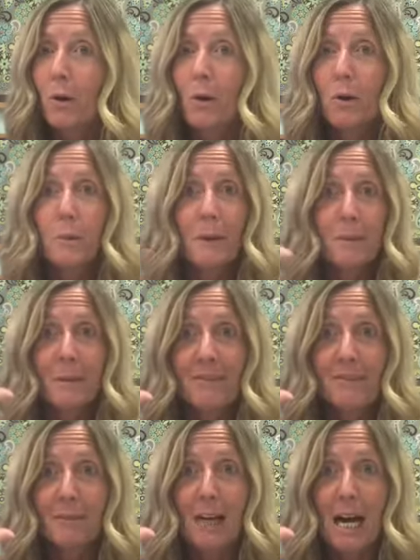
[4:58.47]
or maybe
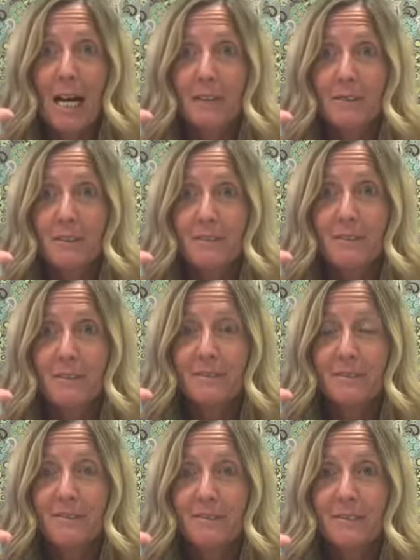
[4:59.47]
even five.
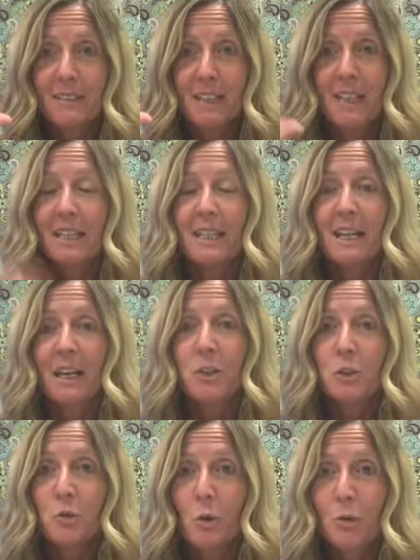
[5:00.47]

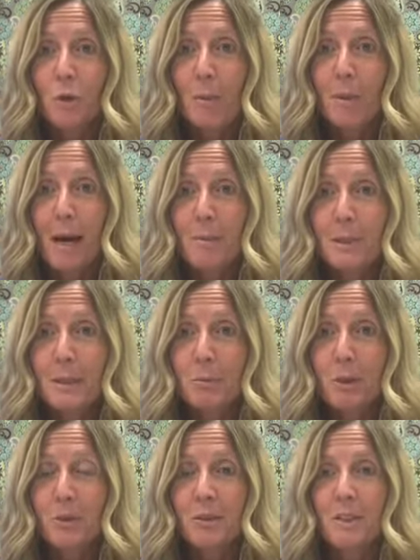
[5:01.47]
You hold up how many
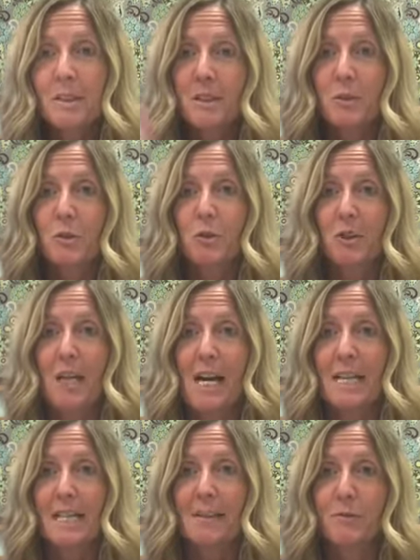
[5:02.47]
brothers and sisters? I have